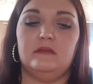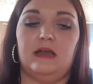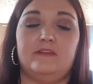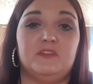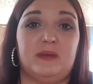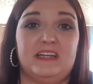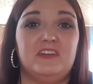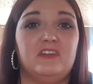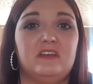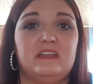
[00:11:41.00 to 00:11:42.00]
I've debated
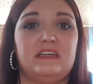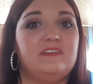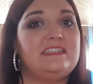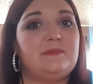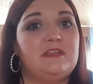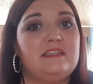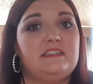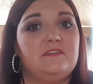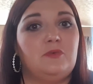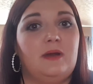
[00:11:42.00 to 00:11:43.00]
on giving some of that
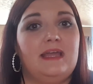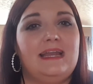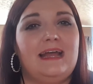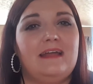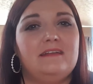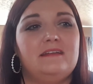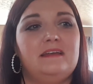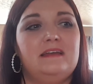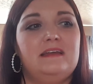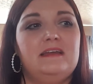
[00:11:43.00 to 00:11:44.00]
stuff away, and
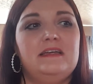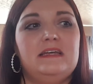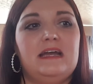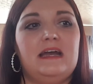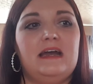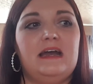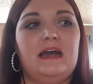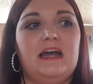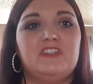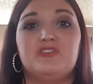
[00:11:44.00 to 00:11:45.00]

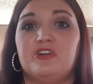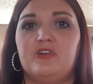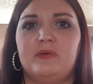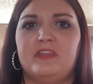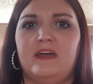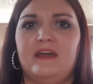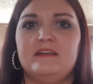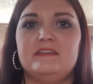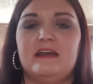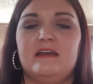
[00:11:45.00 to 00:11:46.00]
I struggle with
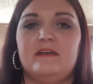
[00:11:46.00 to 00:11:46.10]
that